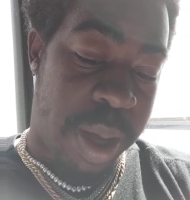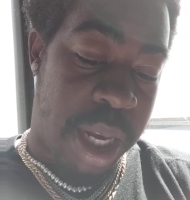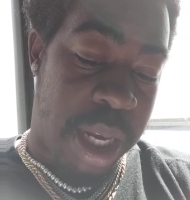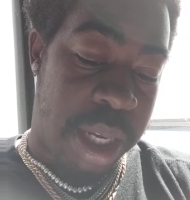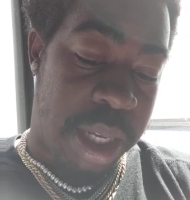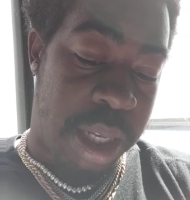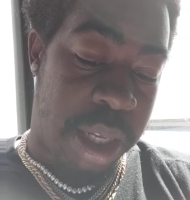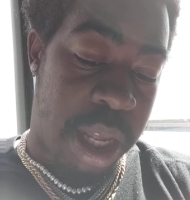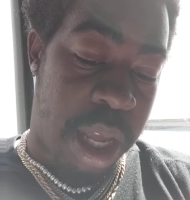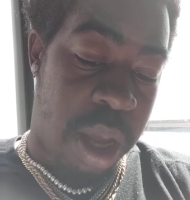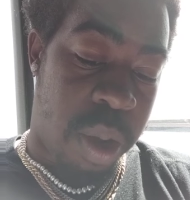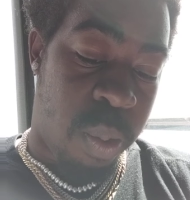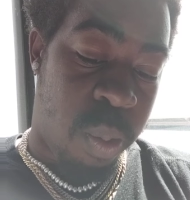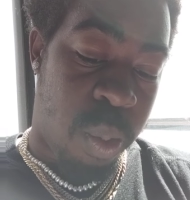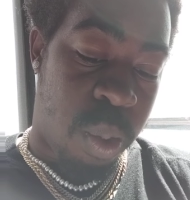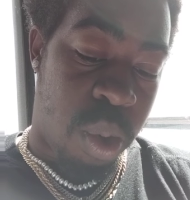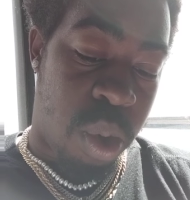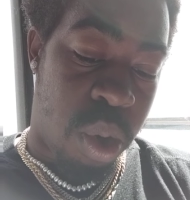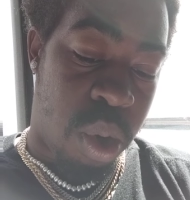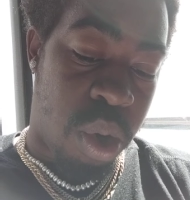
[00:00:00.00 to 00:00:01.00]
by the same
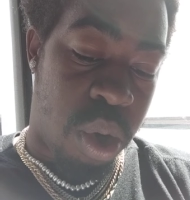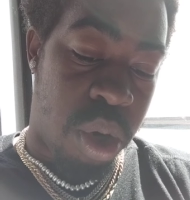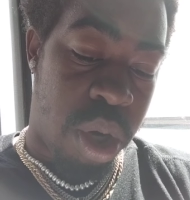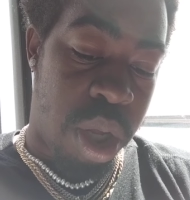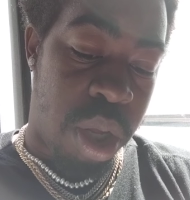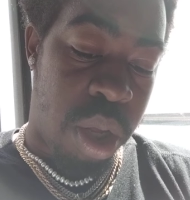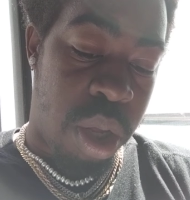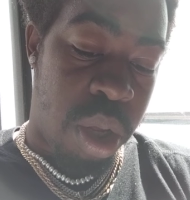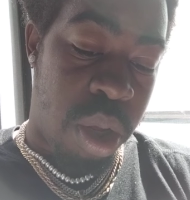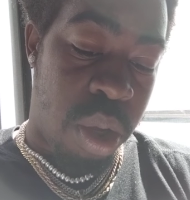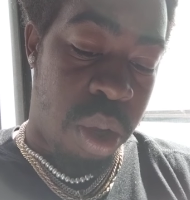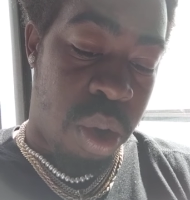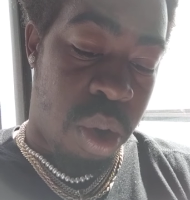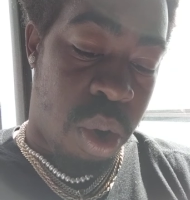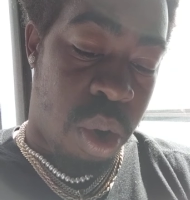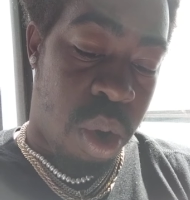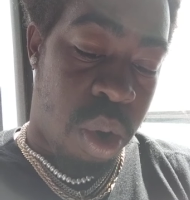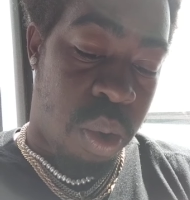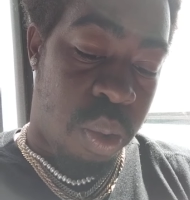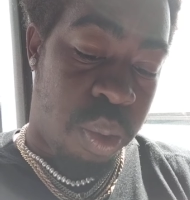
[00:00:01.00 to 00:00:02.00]
word,
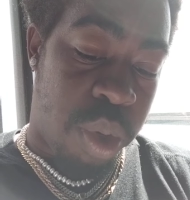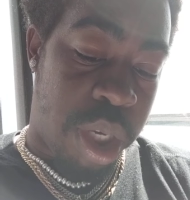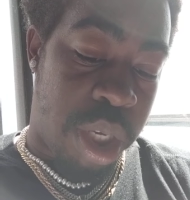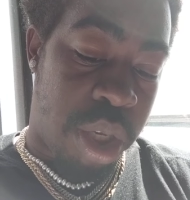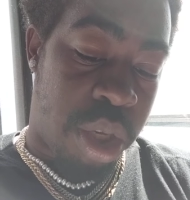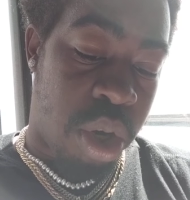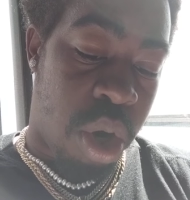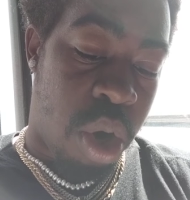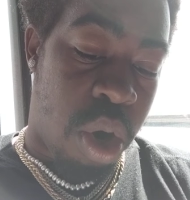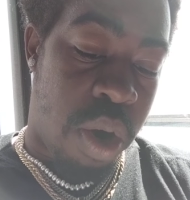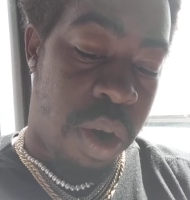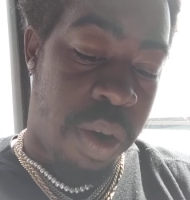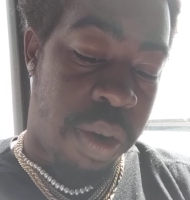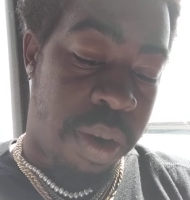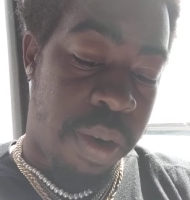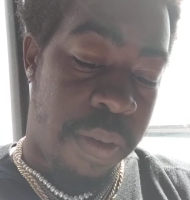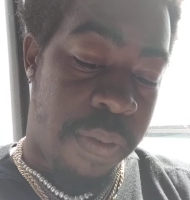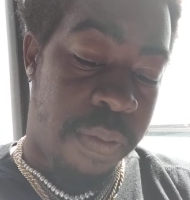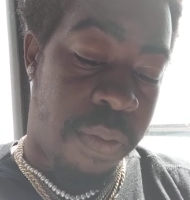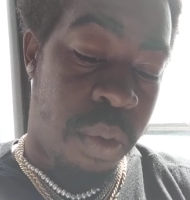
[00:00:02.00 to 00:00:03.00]
are
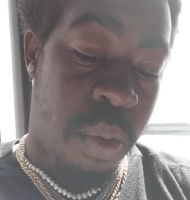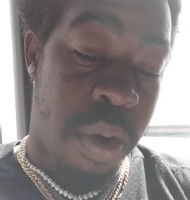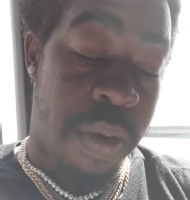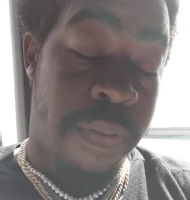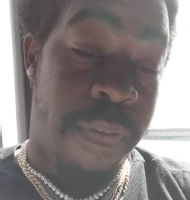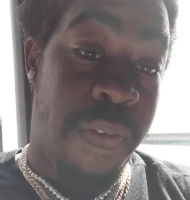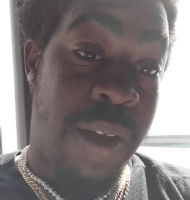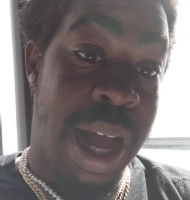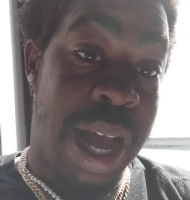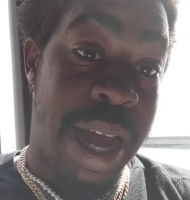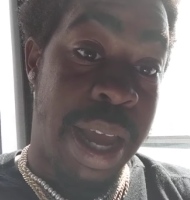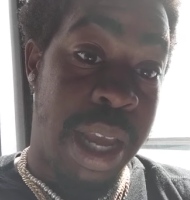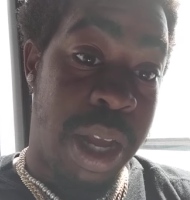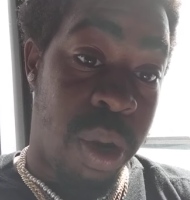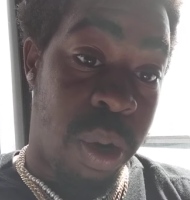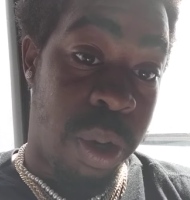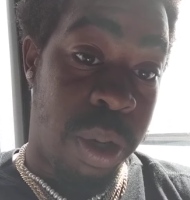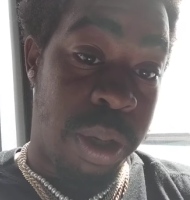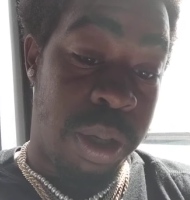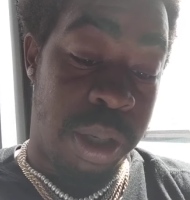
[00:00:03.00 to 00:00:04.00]
reserved for
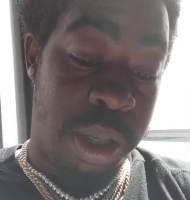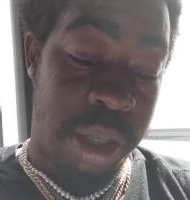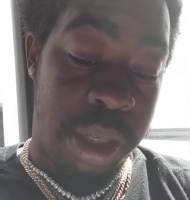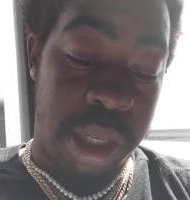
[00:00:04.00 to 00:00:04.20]
fire